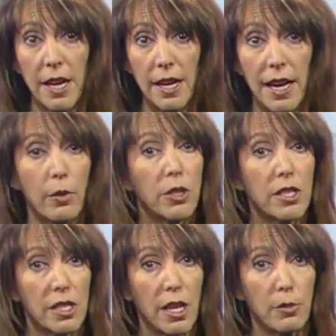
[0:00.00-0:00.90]
It was
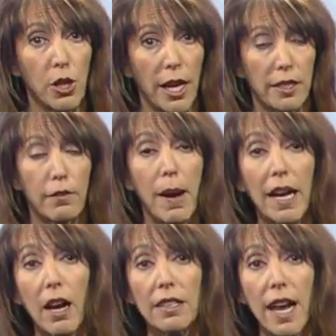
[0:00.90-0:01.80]
the subject of my
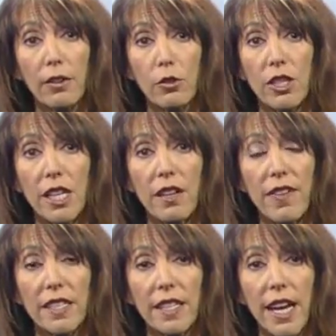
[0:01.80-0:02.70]
Contact 13
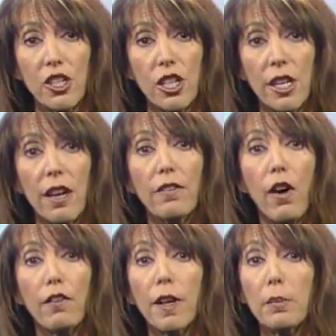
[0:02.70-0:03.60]
investigation
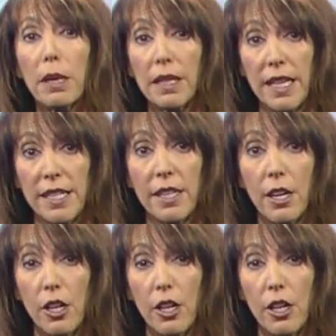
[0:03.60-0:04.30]
involving police